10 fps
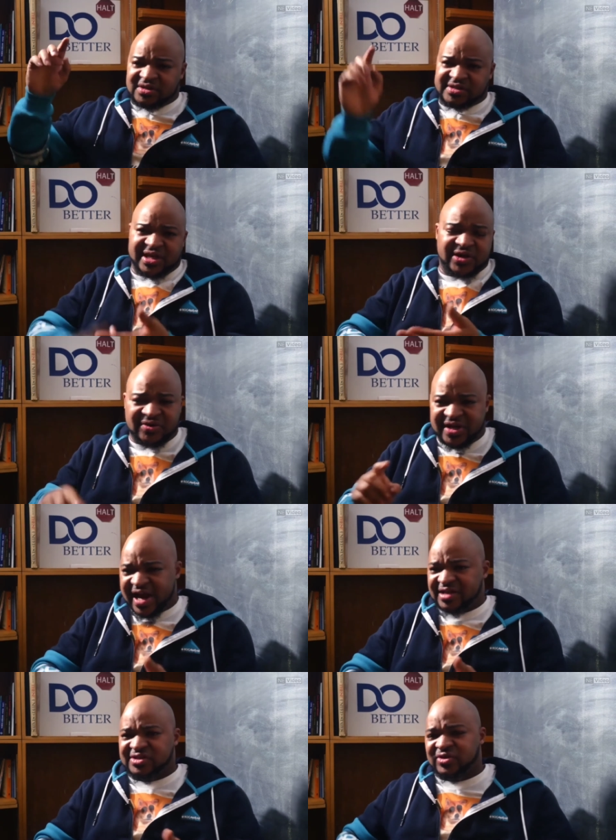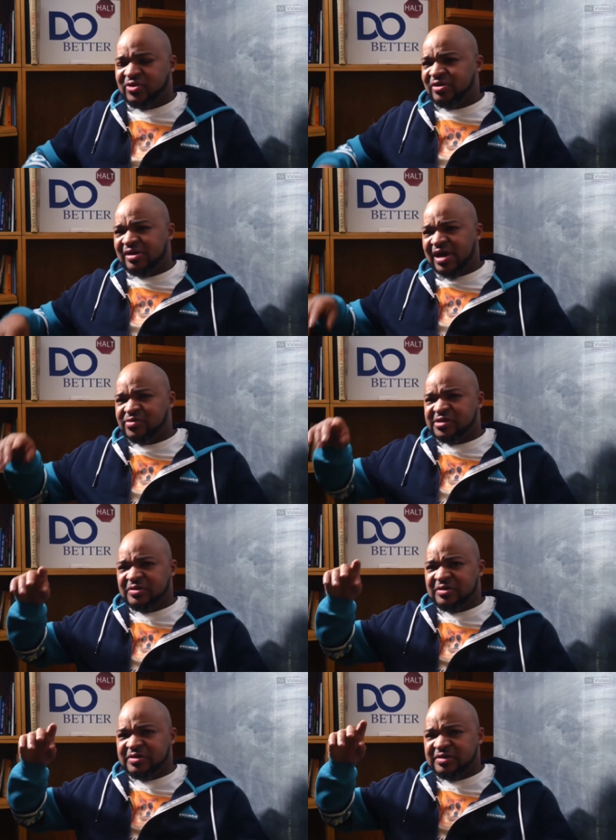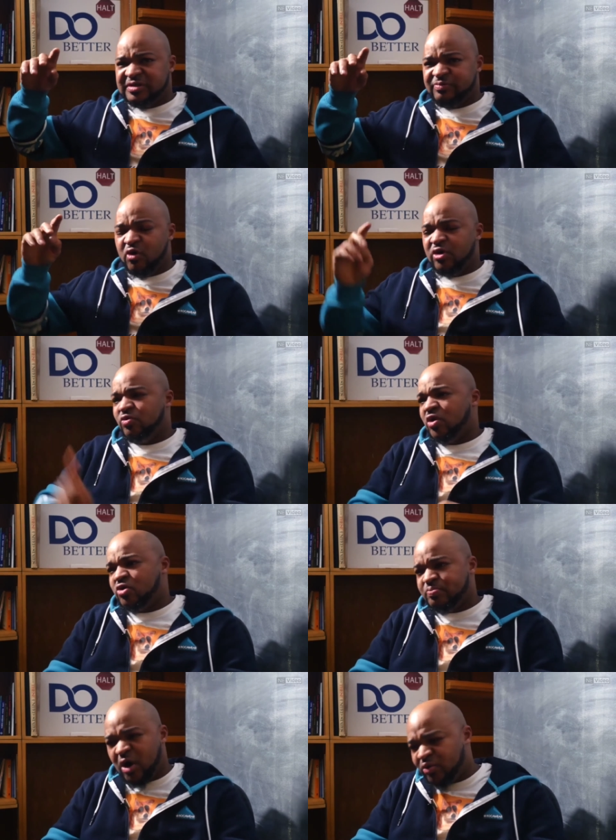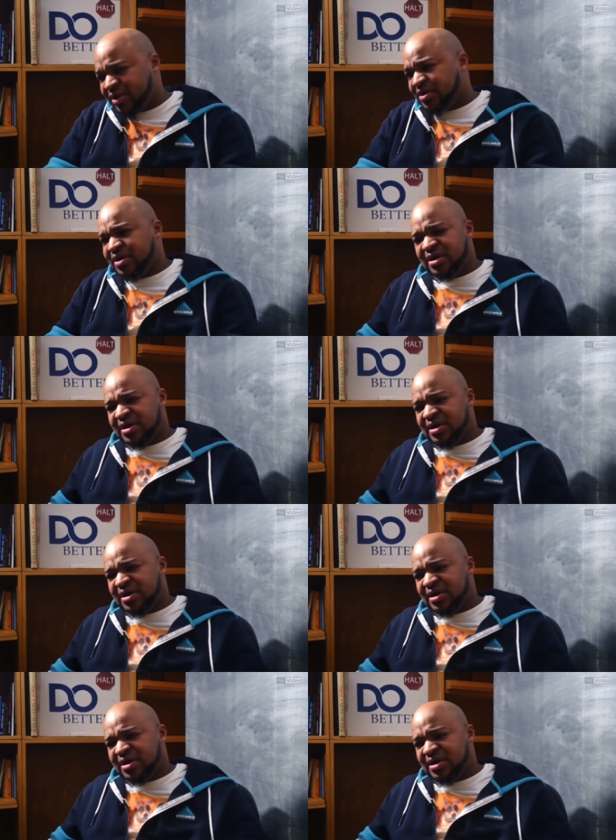singer, dancer. I was a spoken word poet.